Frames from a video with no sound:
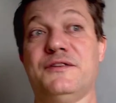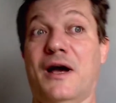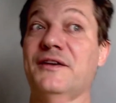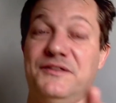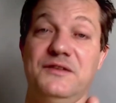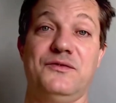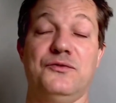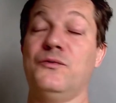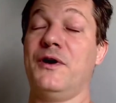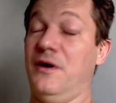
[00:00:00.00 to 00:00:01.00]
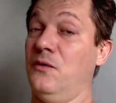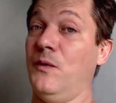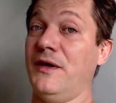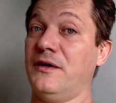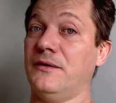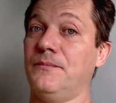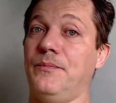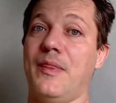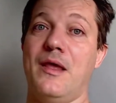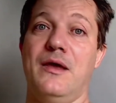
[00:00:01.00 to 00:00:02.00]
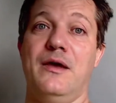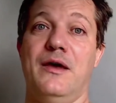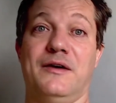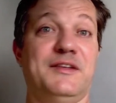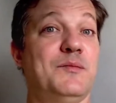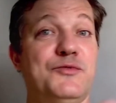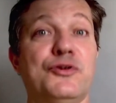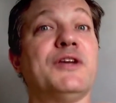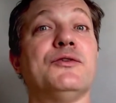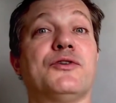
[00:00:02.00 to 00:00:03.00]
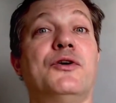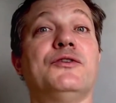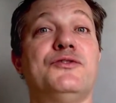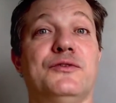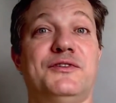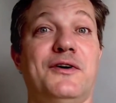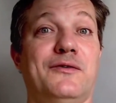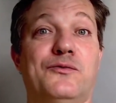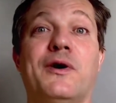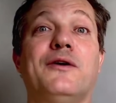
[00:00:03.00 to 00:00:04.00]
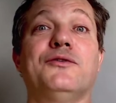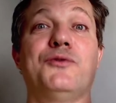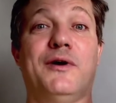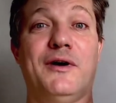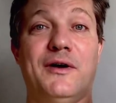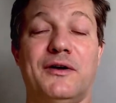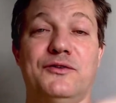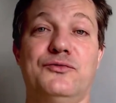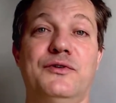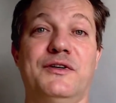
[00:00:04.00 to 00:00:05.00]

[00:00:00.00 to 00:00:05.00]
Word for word: as if you were awakened except you cannot hurt yourself while you are doing